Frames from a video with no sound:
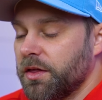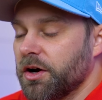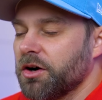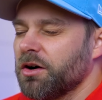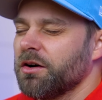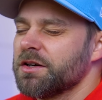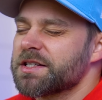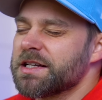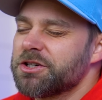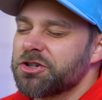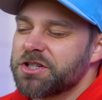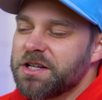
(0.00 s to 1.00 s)
There's
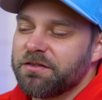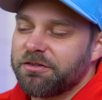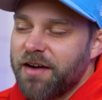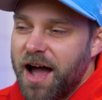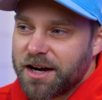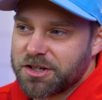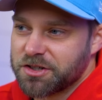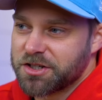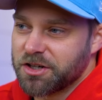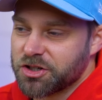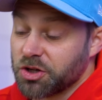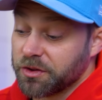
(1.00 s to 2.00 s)
interesting factors
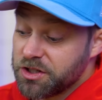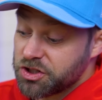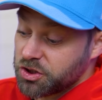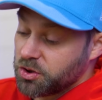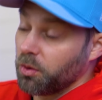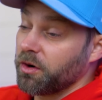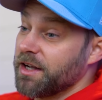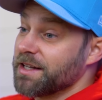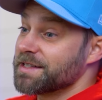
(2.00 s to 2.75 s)
here. So this story